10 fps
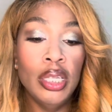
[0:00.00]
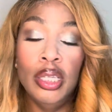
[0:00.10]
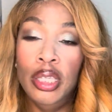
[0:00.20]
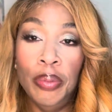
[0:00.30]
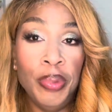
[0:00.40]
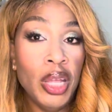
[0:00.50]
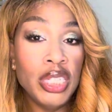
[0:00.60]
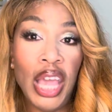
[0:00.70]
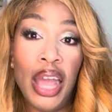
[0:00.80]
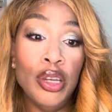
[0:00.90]
The
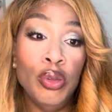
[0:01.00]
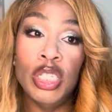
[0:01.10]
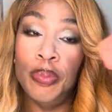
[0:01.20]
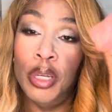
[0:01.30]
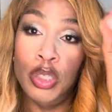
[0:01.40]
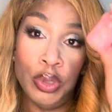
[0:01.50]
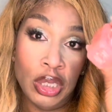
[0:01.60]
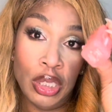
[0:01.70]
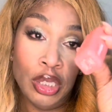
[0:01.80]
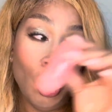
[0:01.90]
blush, I knew this blush was
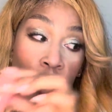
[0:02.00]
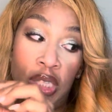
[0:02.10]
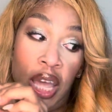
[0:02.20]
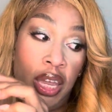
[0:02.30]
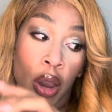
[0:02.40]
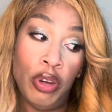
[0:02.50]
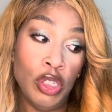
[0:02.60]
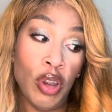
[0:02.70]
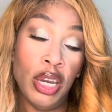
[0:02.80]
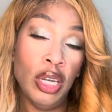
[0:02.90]
good though, because I had already
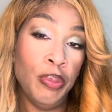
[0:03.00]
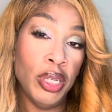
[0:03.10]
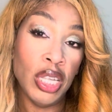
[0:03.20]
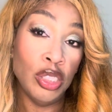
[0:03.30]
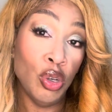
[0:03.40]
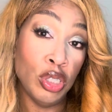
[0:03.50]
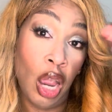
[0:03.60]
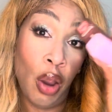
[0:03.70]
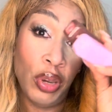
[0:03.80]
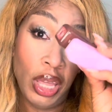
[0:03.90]
tried it. And then plus I told you
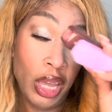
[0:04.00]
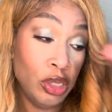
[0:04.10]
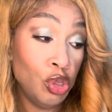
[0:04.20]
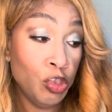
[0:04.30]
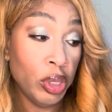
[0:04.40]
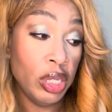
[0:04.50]
I already had 2 more.